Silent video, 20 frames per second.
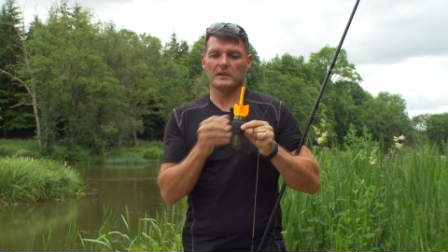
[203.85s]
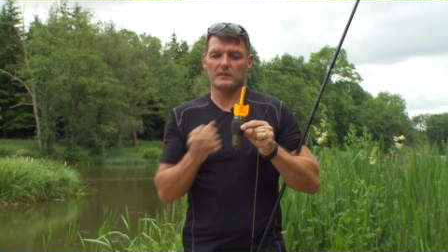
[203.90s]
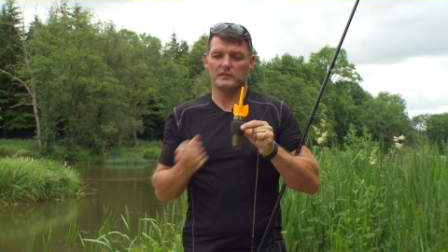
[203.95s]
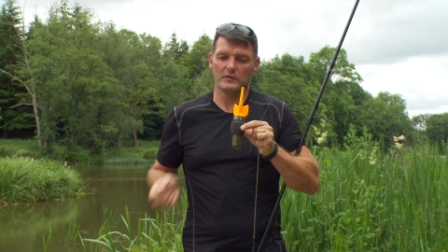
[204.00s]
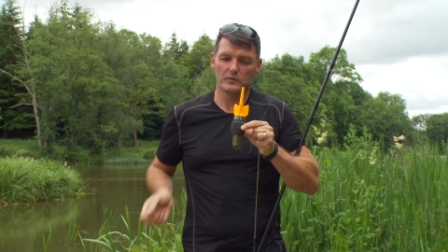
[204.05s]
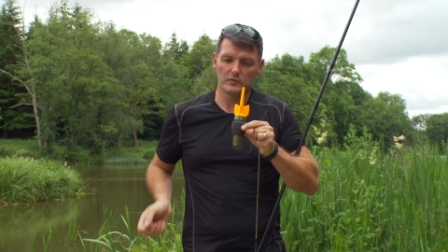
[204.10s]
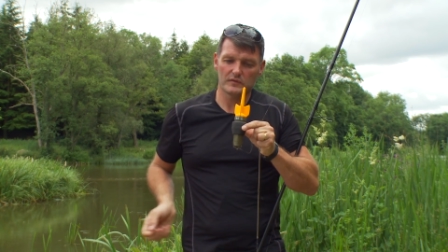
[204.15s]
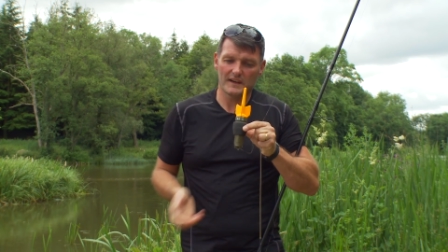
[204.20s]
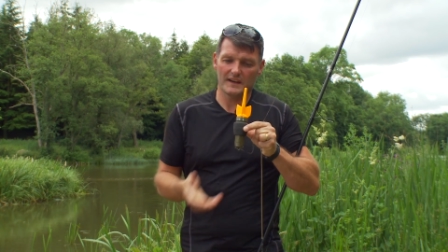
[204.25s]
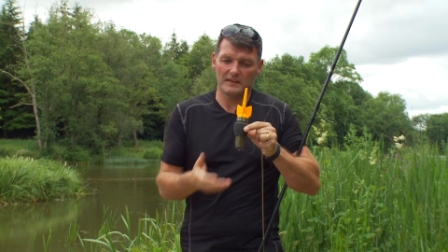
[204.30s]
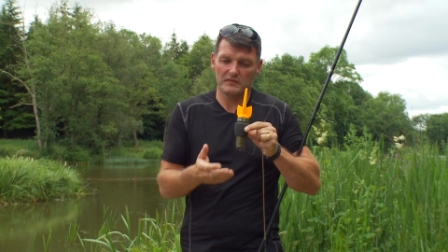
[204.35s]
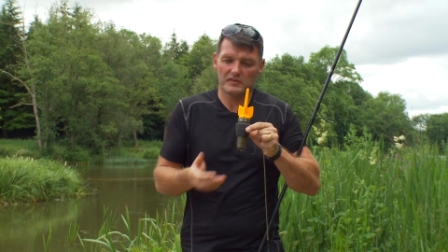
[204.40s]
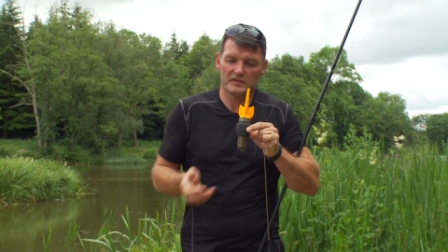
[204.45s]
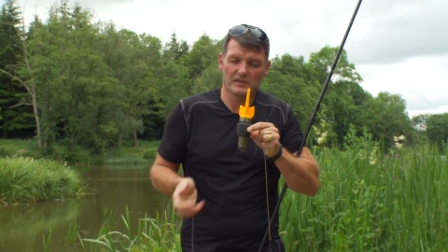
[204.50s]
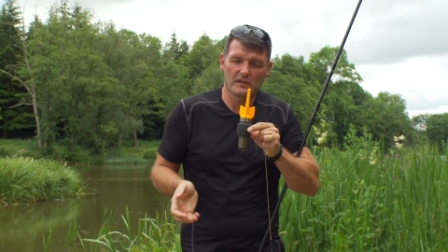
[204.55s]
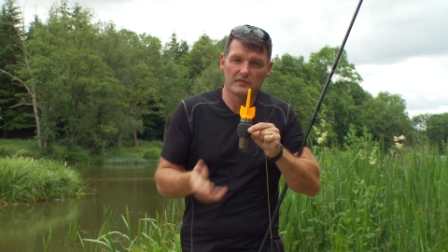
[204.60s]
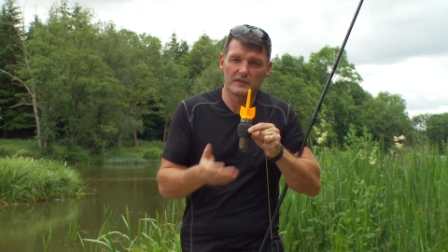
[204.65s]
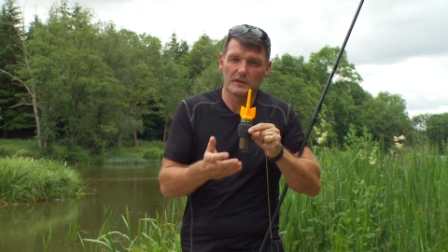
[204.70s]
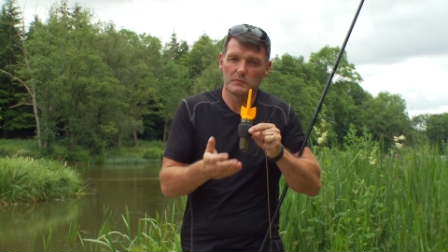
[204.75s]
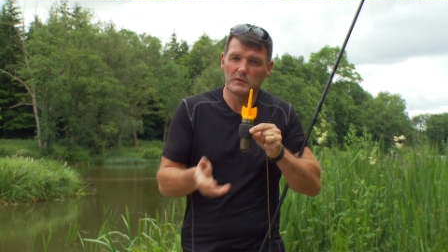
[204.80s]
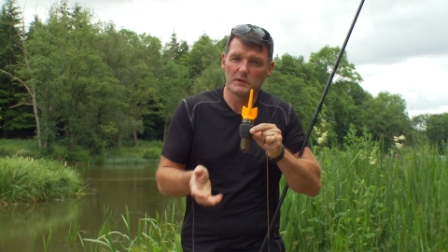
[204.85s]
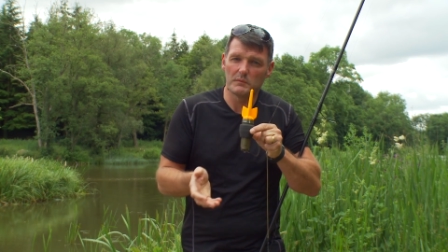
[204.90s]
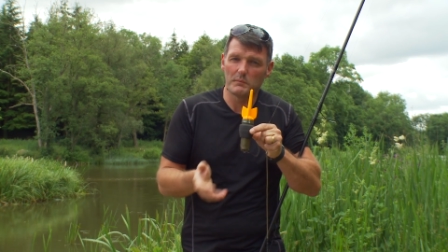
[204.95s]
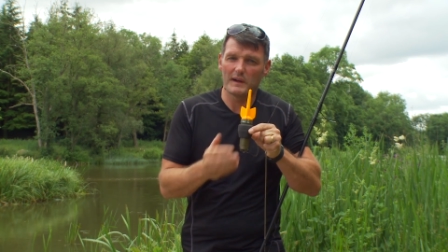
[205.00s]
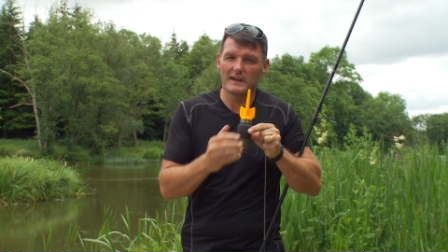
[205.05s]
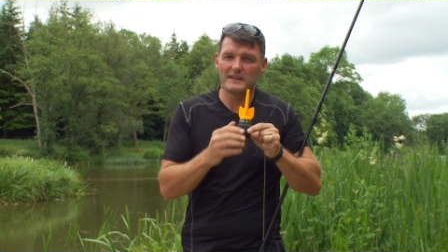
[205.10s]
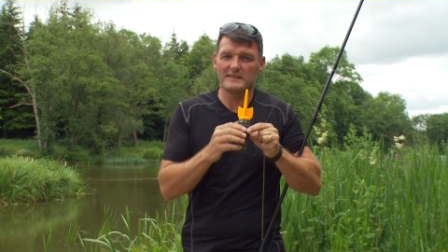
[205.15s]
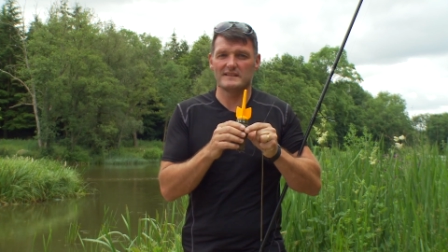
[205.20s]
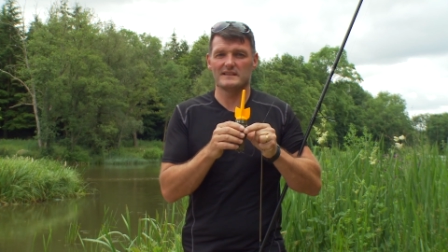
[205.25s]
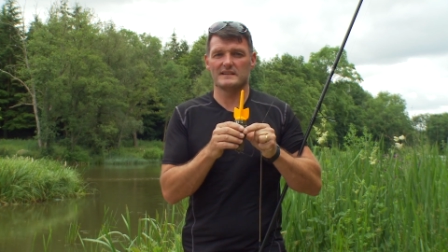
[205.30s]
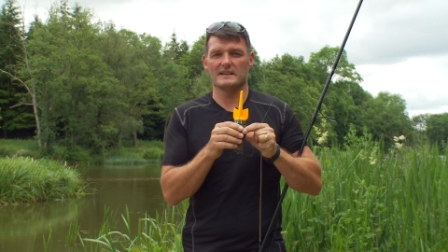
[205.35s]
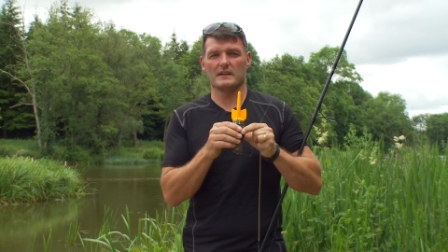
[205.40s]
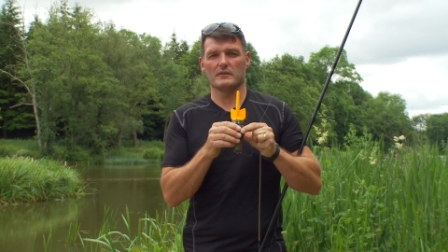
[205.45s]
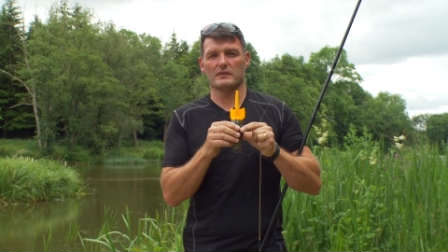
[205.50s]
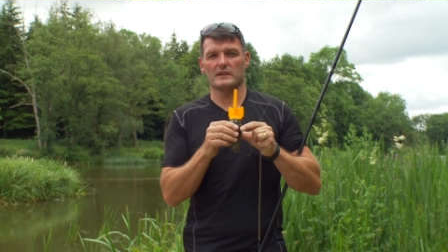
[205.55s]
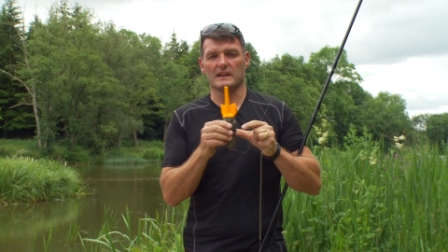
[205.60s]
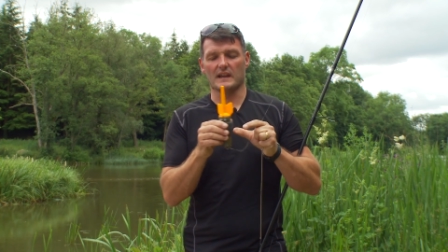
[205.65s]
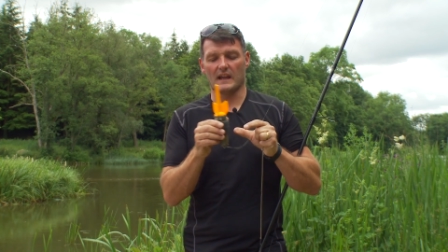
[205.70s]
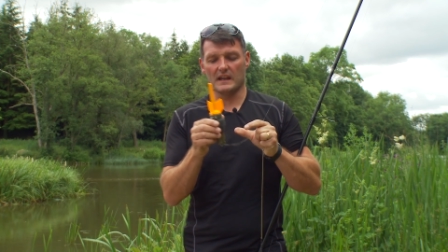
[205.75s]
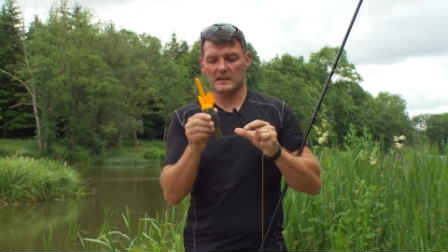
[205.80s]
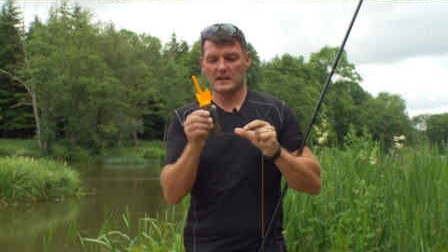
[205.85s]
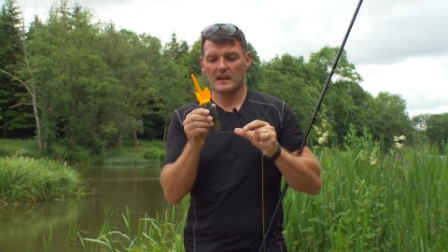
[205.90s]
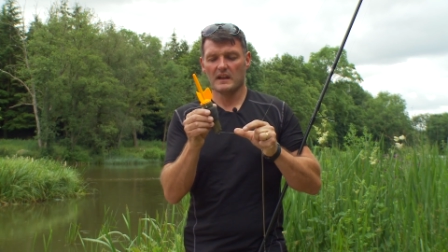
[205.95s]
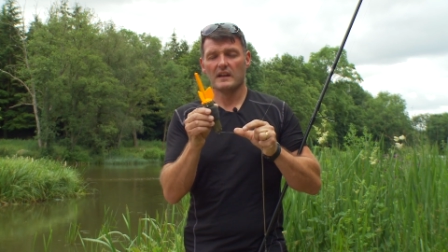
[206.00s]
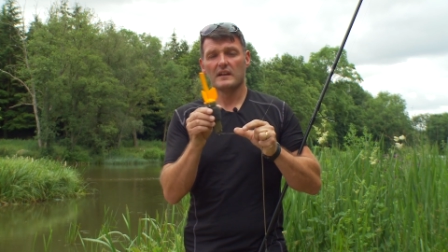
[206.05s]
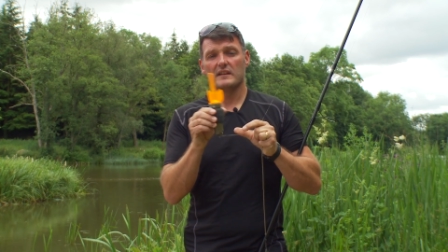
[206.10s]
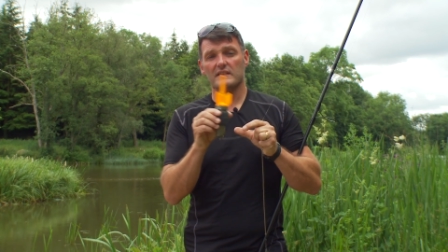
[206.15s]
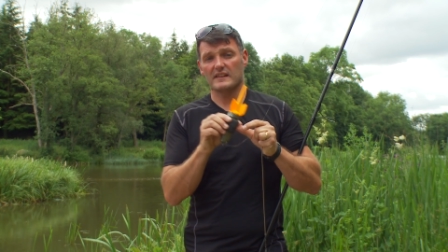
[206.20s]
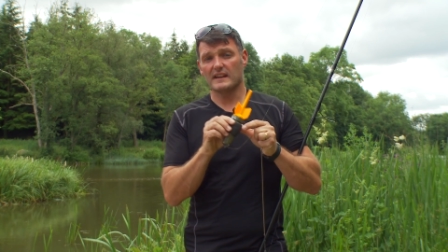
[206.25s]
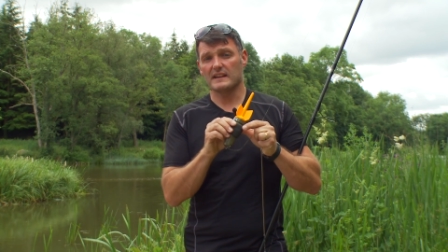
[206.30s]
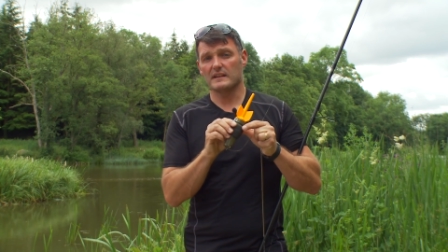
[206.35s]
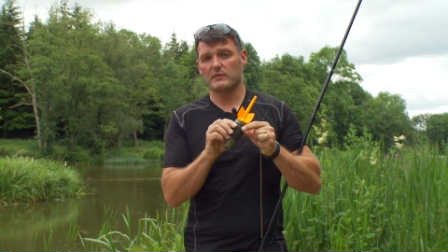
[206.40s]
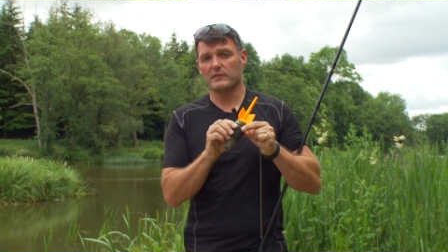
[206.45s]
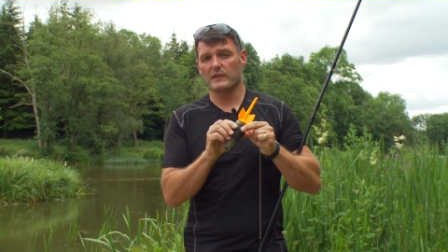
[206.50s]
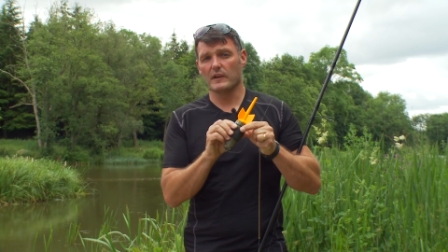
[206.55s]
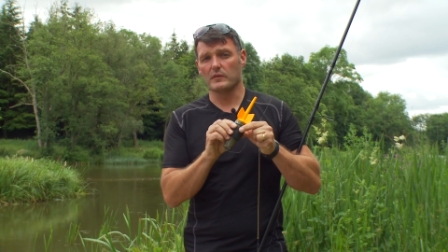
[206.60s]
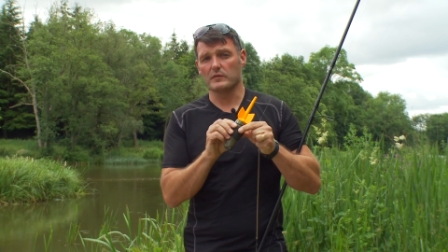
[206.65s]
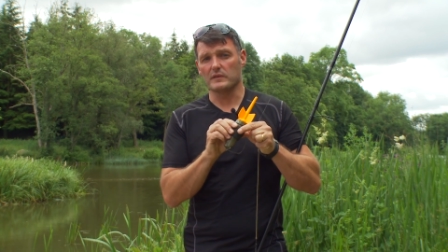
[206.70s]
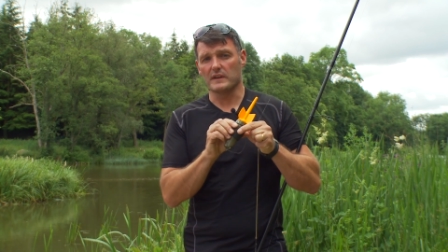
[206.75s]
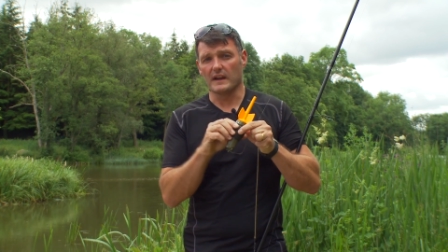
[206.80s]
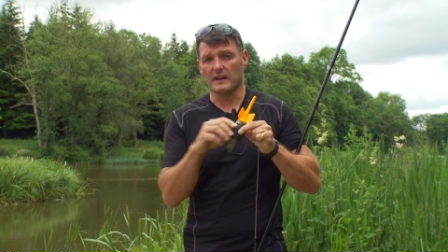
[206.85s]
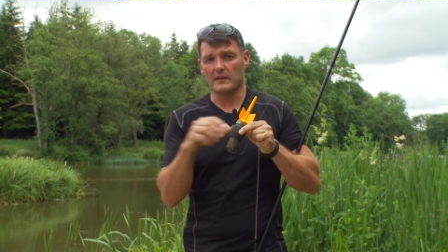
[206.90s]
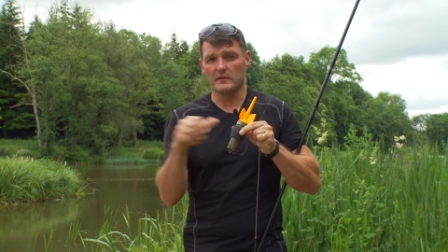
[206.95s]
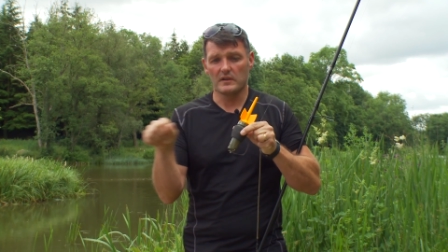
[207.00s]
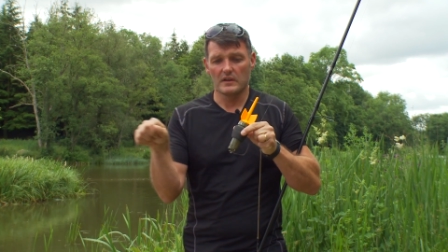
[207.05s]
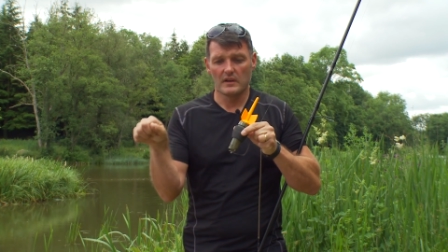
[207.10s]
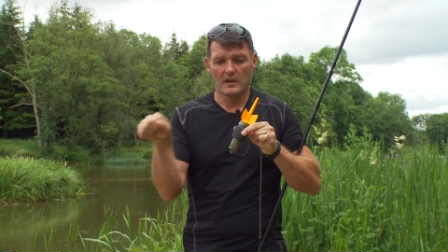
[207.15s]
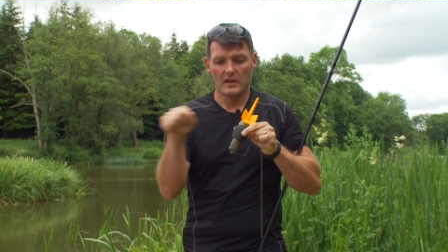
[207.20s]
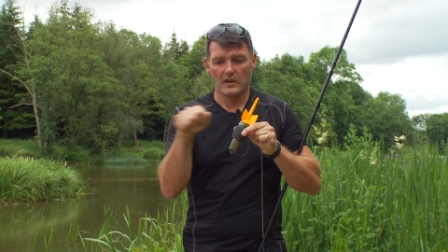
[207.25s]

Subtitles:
if you're down shoving a bit of bait in now and again, take the float down,